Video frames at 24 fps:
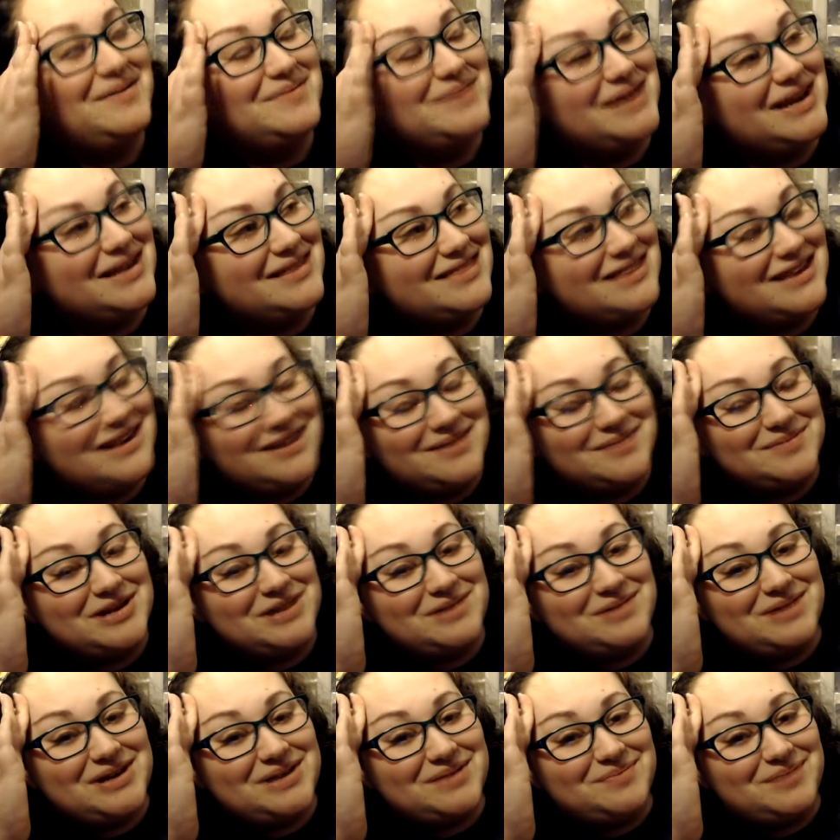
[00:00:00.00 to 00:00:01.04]
but I think I'm going
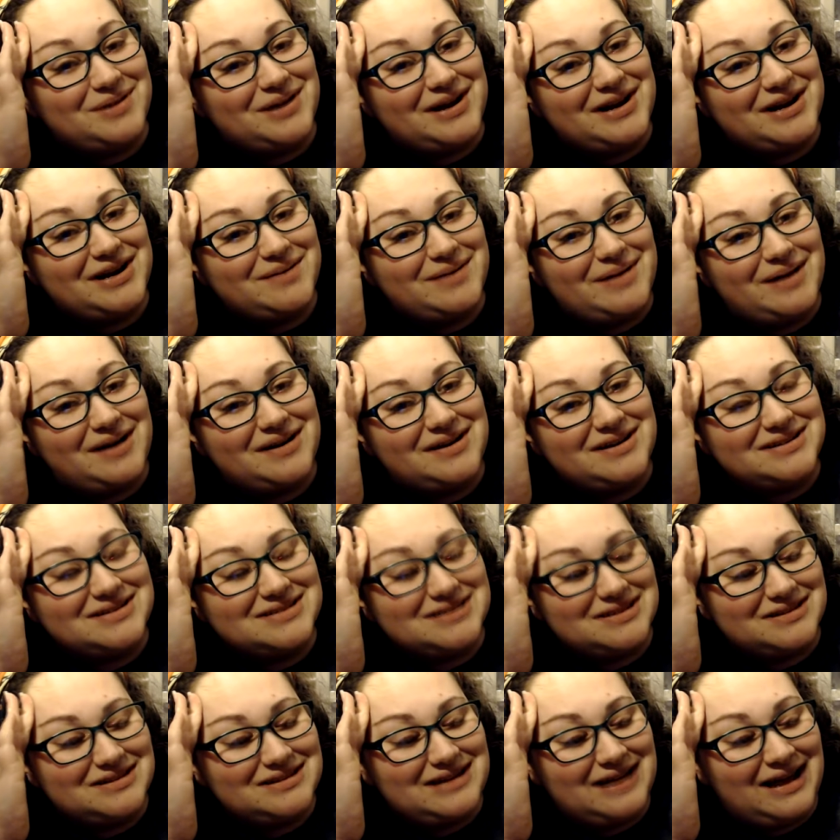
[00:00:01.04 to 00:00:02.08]
to be complaining about it
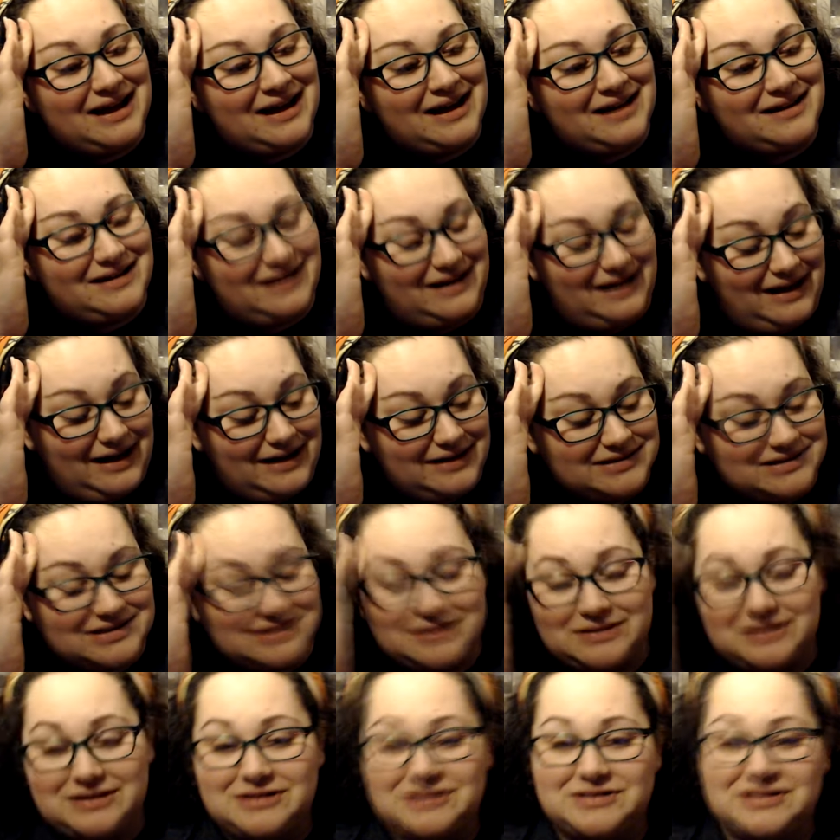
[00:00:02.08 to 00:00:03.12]
until the day I die,
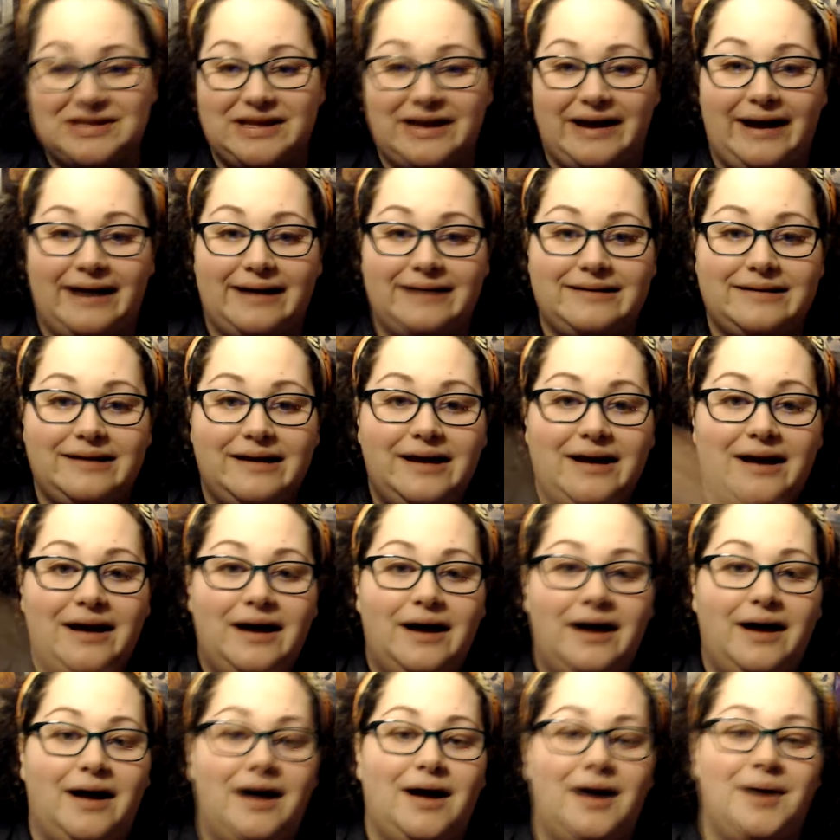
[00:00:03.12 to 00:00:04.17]
so there's that.
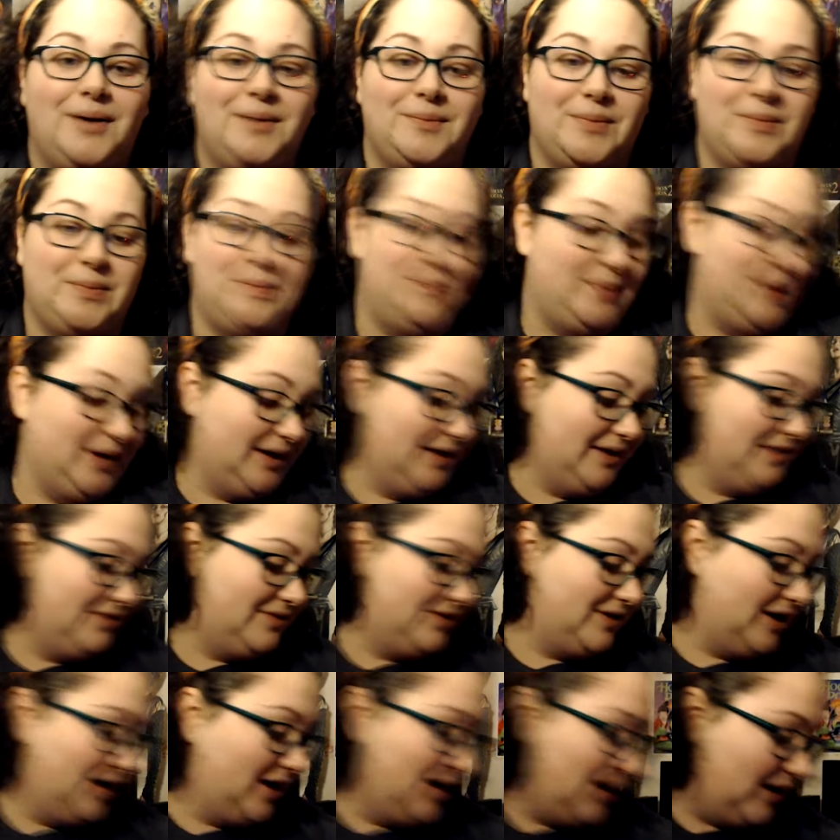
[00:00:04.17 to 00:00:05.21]
But
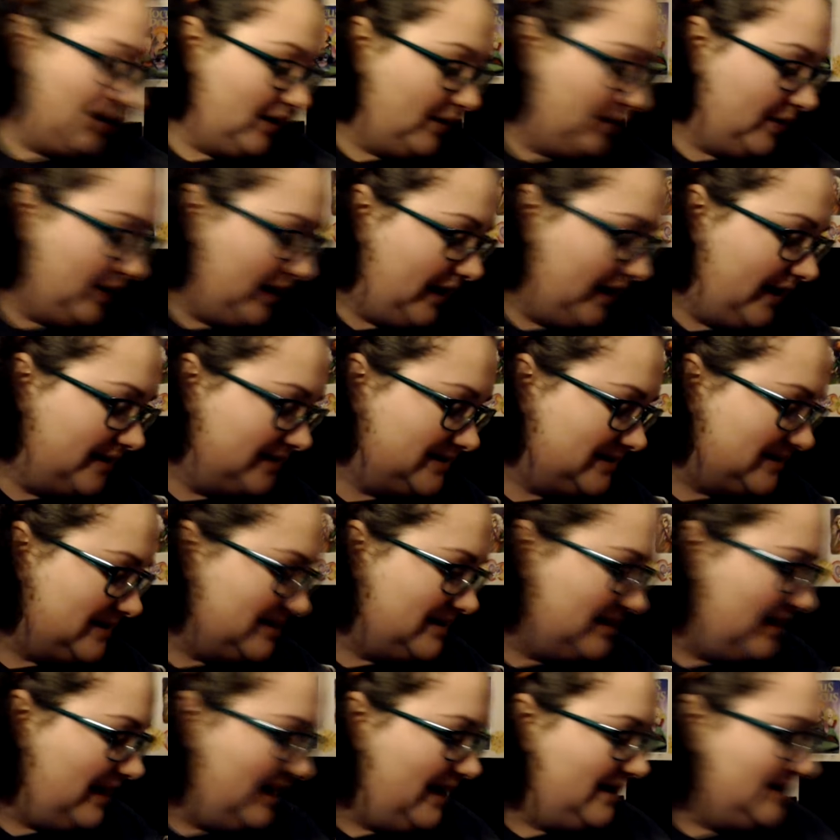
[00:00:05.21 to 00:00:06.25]
there you go, guys.
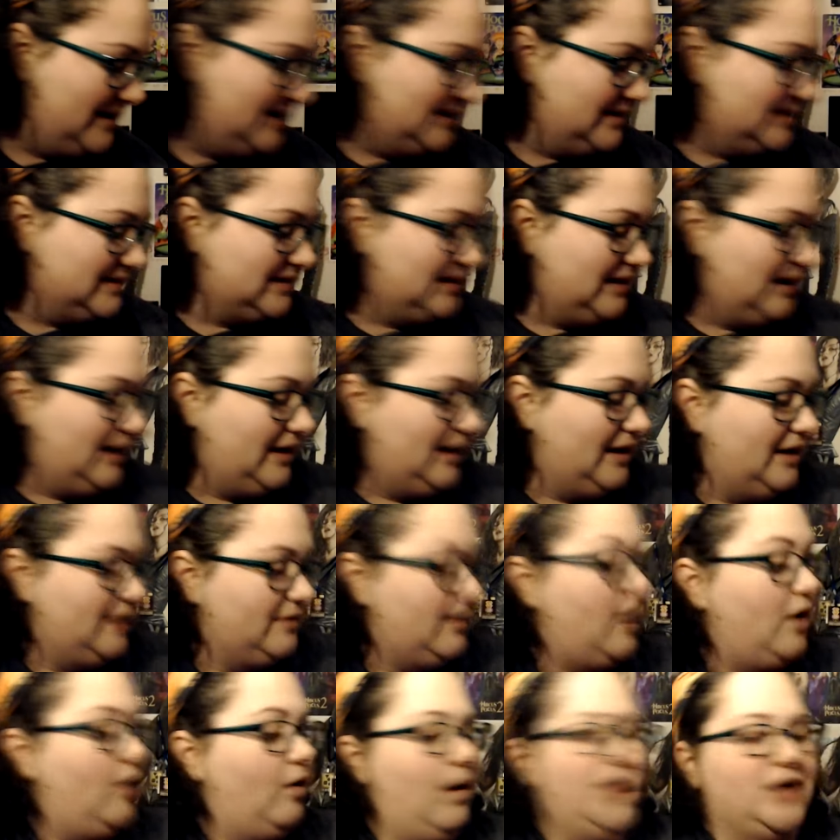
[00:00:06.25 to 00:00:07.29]
That is,
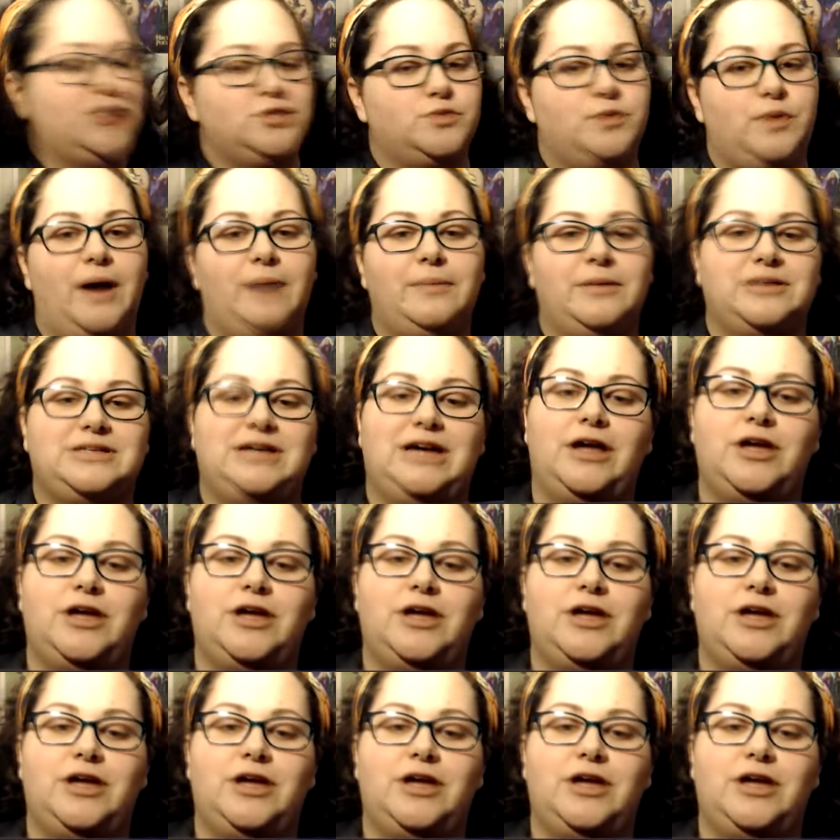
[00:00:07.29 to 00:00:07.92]
I should probably